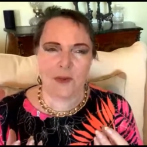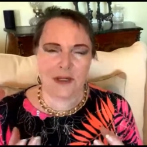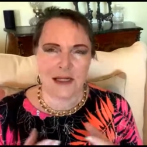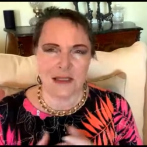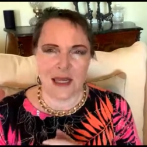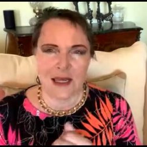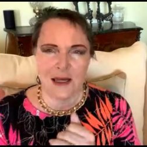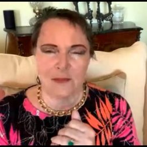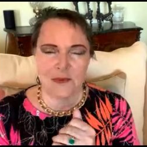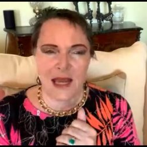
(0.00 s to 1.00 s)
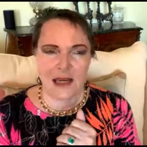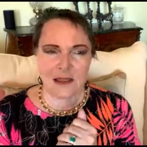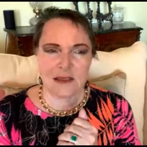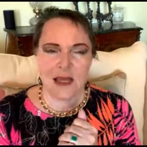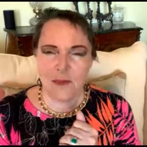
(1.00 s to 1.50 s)
When I say
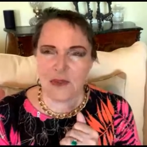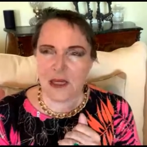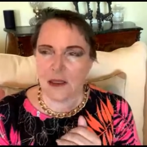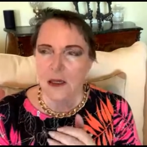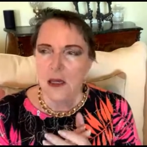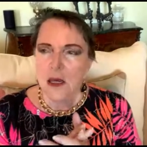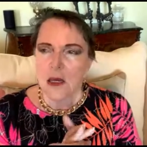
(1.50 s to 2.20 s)
accepting,